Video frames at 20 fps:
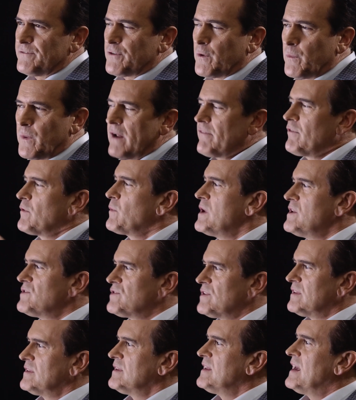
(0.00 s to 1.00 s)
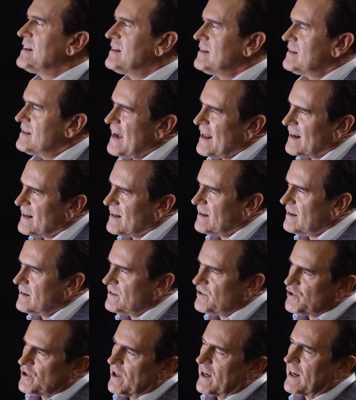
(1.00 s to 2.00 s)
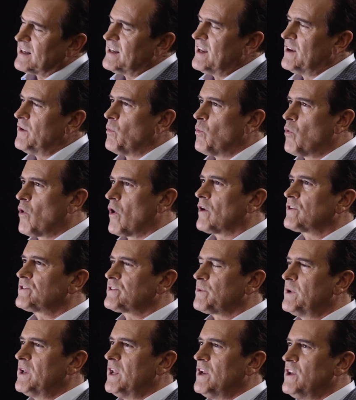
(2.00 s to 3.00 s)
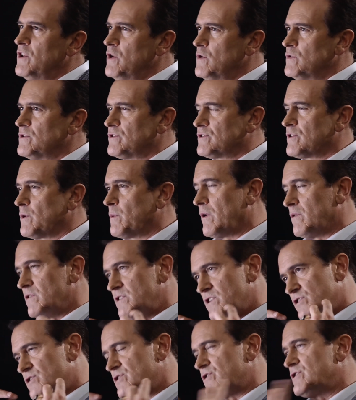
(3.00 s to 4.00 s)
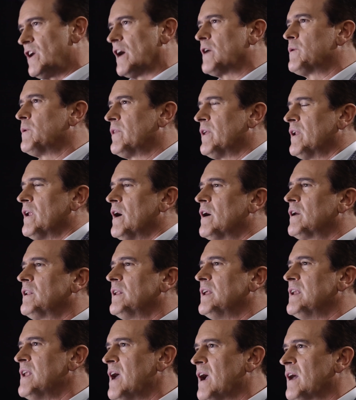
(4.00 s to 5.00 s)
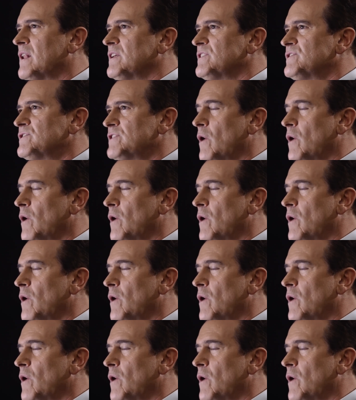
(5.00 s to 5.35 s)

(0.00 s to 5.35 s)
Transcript: For whatever reason, that shtick didn't work, so we didn't use it, so we were just stuck with an ugly necklace.